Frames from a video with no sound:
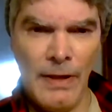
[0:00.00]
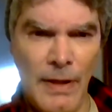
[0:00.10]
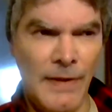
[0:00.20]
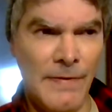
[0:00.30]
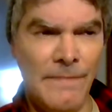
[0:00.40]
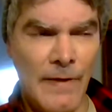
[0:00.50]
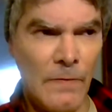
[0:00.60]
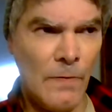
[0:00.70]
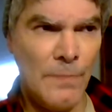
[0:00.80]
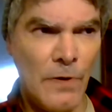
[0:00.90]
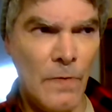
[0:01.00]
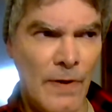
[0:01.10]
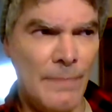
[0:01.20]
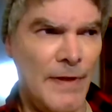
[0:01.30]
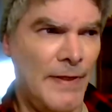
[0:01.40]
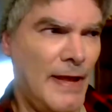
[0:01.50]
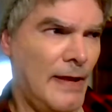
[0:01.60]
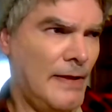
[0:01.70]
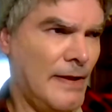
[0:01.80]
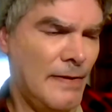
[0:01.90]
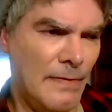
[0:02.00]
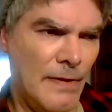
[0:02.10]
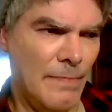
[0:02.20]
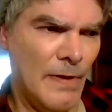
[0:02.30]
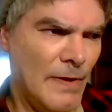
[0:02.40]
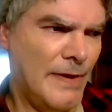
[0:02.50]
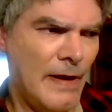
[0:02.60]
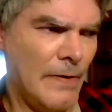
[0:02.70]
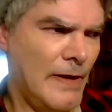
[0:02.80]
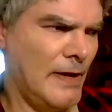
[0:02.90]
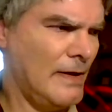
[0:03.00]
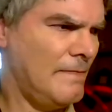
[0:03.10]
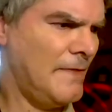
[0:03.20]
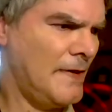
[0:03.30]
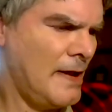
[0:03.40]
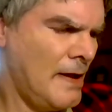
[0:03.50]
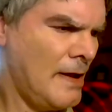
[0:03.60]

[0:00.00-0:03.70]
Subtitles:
It's a federal program that the military gives